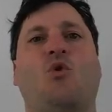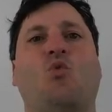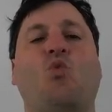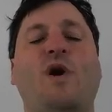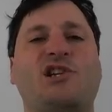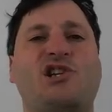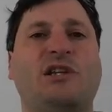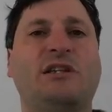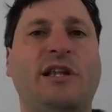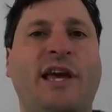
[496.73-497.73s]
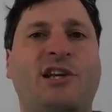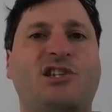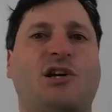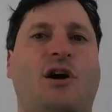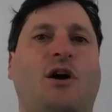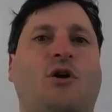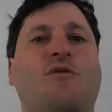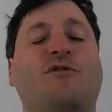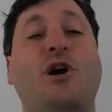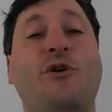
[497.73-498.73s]
which links are
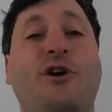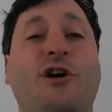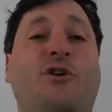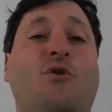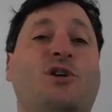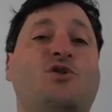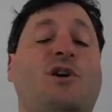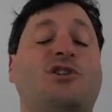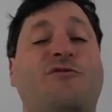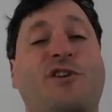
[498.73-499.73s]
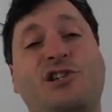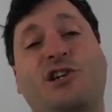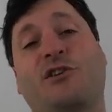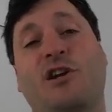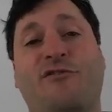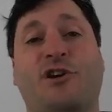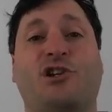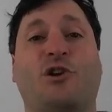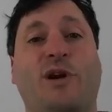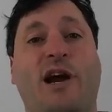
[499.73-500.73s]
overloaded or which ones are functioning or not
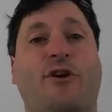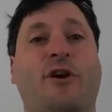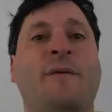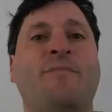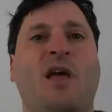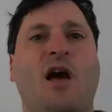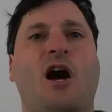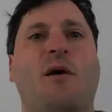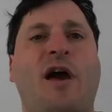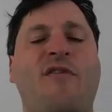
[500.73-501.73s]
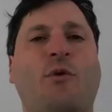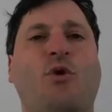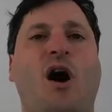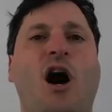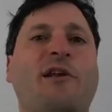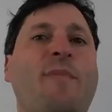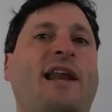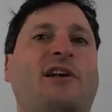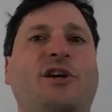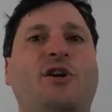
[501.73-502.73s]
functioning or whatever, and they will
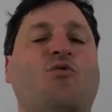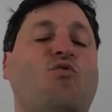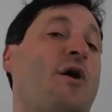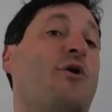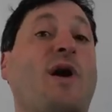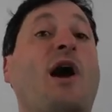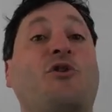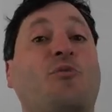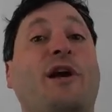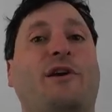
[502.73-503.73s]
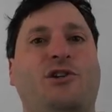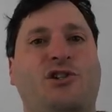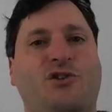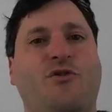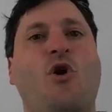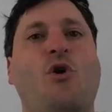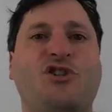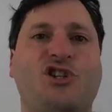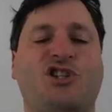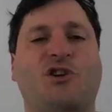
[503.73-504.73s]
automatically route around breakage. So the whole
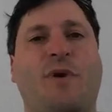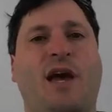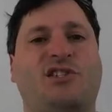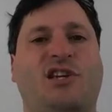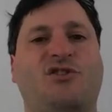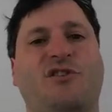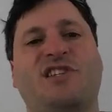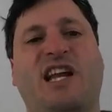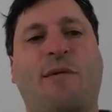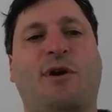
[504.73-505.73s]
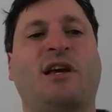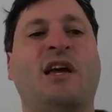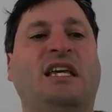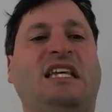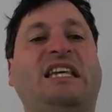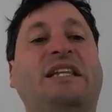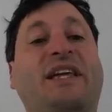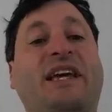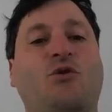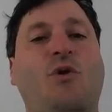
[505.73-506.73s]
system has a sort of dynamic
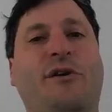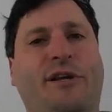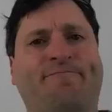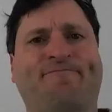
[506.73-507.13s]
healing quality.